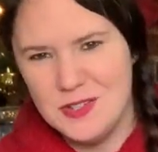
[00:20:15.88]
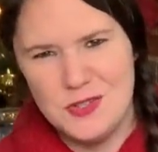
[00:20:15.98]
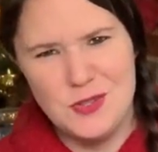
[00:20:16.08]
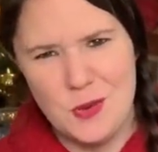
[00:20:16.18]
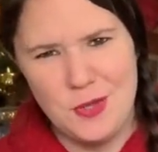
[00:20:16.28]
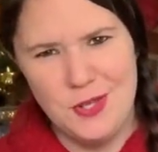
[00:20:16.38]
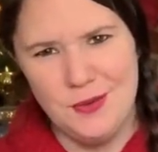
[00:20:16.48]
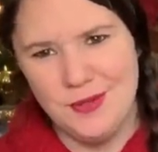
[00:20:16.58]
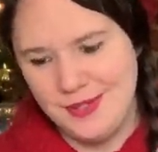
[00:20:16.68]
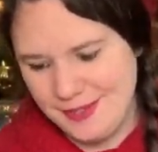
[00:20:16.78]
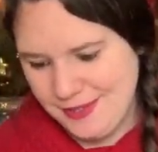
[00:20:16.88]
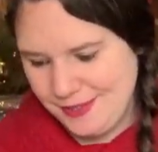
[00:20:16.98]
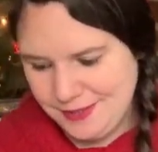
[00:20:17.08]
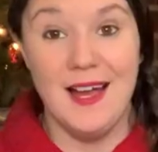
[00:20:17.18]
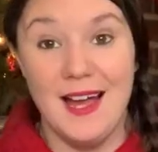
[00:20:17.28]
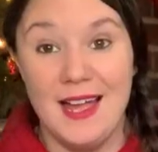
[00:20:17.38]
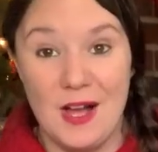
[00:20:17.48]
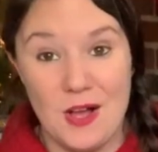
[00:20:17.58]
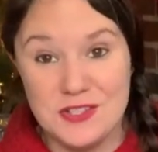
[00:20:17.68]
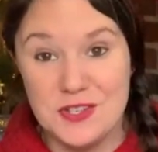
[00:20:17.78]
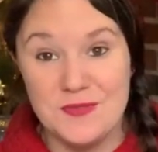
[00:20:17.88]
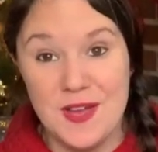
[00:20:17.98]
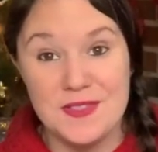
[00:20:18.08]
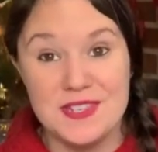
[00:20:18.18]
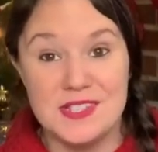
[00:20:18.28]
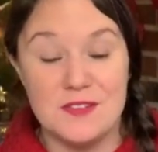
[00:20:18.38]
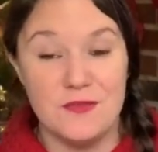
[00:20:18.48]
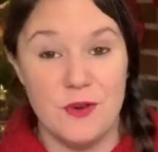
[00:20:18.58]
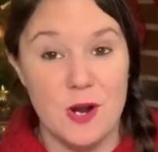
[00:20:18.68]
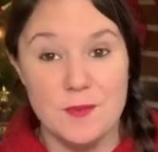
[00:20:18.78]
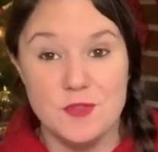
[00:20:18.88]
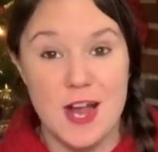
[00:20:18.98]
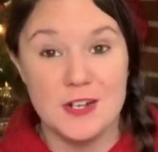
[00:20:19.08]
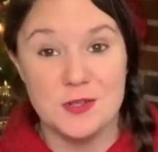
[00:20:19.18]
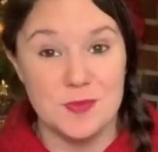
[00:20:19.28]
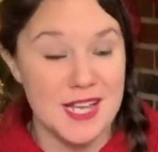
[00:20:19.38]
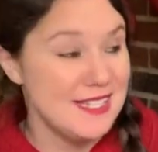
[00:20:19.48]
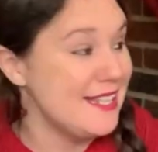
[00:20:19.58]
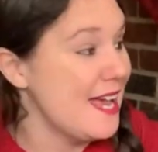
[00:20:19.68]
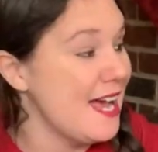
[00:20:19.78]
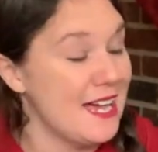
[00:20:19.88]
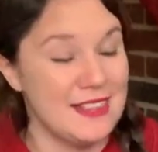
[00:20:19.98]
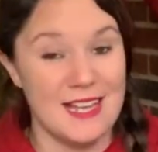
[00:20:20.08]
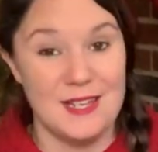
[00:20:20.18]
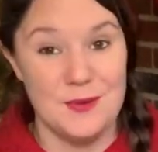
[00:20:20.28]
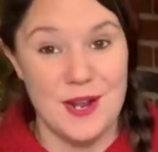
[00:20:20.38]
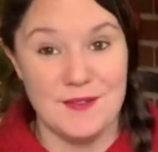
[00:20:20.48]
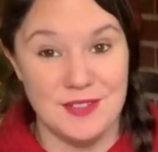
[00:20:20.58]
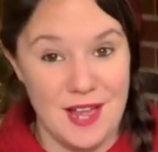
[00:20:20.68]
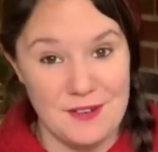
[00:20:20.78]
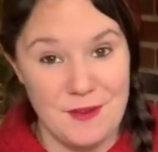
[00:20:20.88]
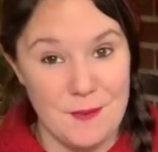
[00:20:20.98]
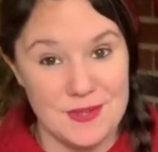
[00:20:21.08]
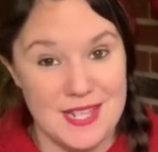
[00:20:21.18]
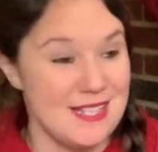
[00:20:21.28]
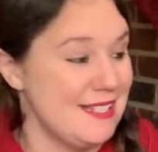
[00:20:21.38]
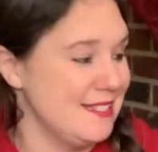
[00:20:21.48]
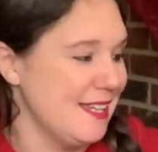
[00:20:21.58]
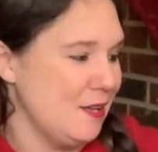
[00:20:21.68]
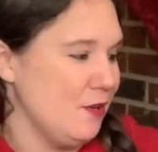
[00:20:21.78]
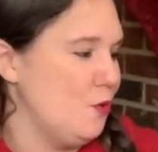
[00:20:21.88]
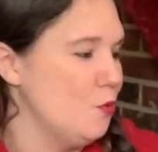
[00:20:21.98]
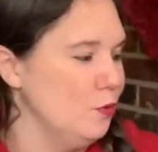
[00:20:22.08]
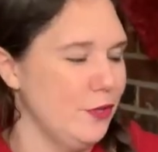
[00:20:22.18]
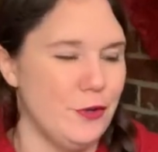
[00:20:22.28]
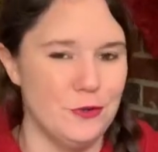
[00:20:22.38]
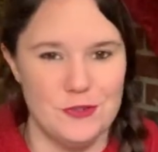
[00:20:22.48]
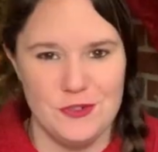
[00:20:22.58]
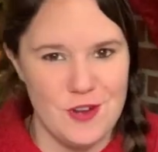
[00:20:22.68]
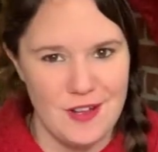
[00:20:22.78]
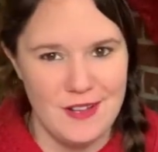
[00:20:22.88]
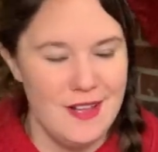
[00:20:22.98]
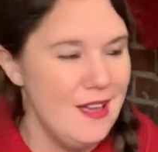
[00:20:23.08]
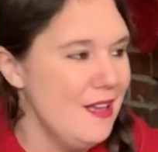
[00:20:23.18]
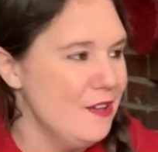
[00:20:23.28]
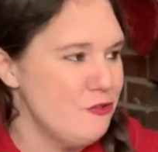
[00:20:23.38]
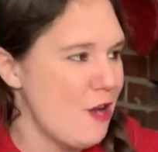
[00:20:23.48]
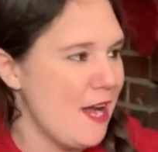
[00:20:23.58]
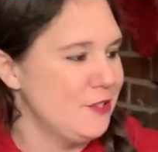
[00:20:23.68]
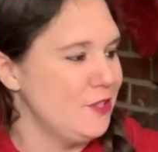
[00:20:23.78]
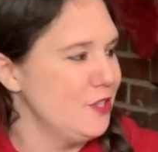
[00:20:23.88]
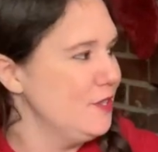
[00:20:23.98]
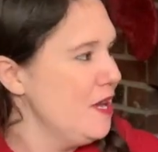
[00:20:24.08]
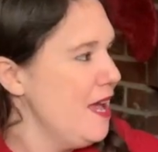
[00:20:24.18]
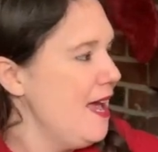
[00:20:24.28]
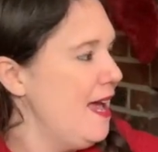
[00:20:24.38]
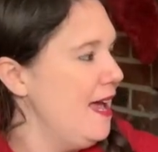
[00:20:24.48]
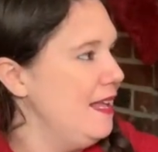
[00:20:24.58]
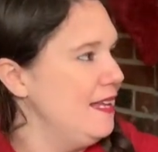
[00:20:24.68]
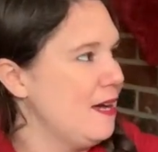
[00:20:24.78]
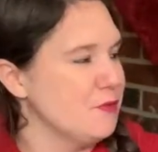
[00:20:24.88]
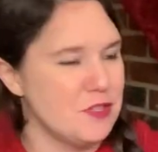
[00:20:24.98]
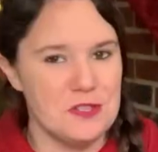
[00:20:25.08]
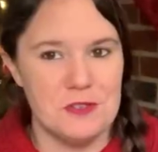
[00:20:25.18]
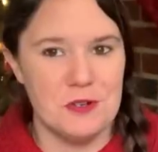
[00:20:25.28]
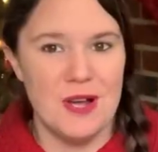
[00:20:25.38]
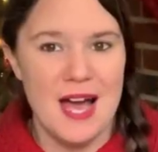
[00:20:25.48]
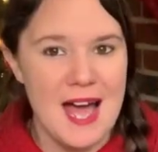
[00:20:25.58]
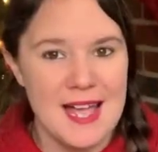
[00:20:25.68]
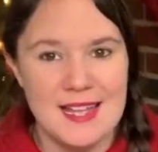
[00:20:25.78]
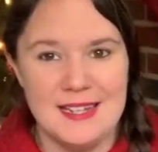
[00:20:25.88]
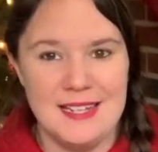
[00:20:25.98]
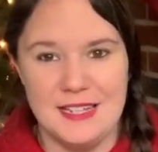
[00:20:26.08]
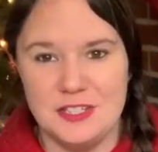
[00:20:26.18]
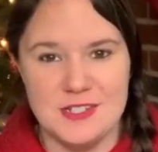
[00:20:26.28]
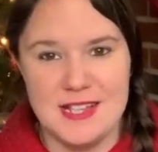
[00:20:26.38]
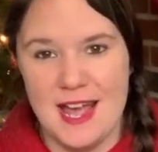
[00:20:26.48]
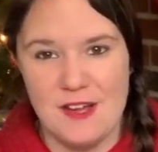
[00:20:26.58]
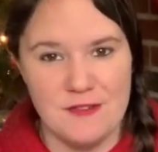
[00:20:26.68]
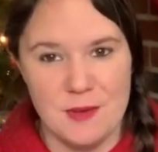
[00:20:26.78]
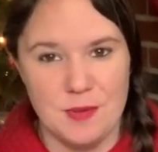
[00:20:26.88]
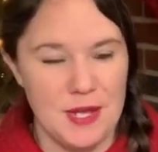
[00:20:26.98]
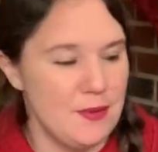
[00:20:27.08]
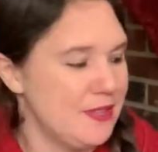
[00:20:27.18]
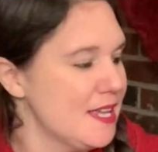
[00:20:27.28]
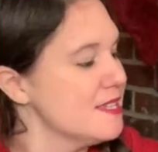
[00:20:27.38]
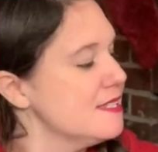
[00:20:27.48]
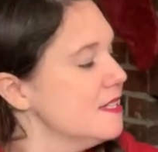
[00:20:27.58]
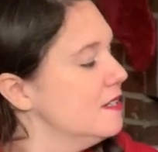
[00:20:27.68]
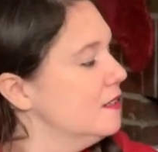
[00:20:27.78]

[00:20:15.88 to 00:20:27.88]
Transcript: So cute. I also found this farm tractor playset. I thought he would have a lot of fun with this. It's like a cool little truck tractor, and it comes with a little guy, and he can just have fun playing with this.